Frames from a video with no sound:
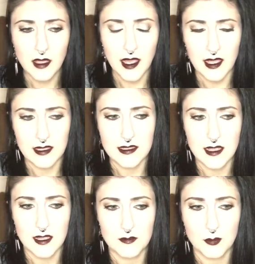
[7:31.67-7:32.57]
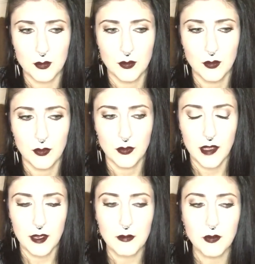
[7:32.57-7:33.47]
And um,
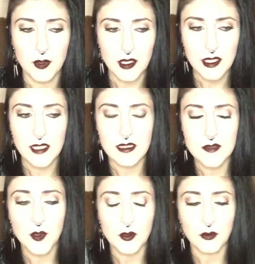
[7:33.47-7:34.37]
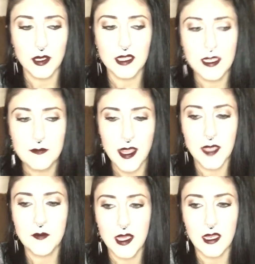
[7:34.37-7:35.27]
it really, this book really
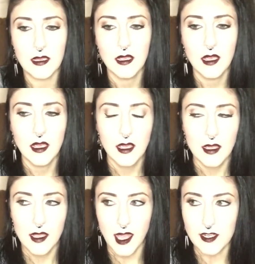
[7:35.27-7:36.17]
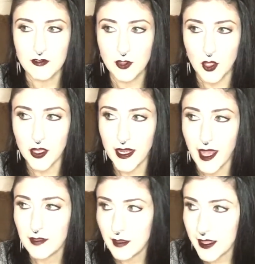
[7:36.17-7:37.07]
made me kind of look
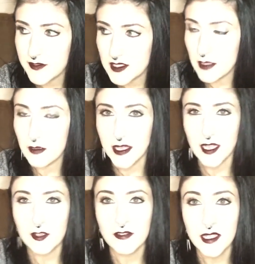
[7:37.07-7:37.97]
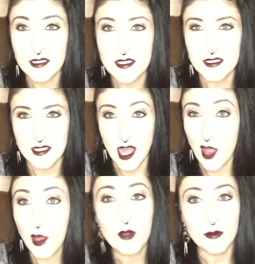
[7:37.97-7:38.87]
at life's little inconveniences and
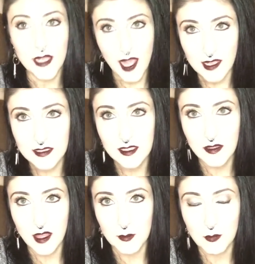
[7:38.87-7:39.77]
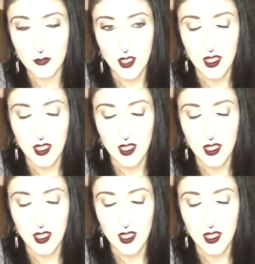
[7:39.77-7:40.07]
how I react to them.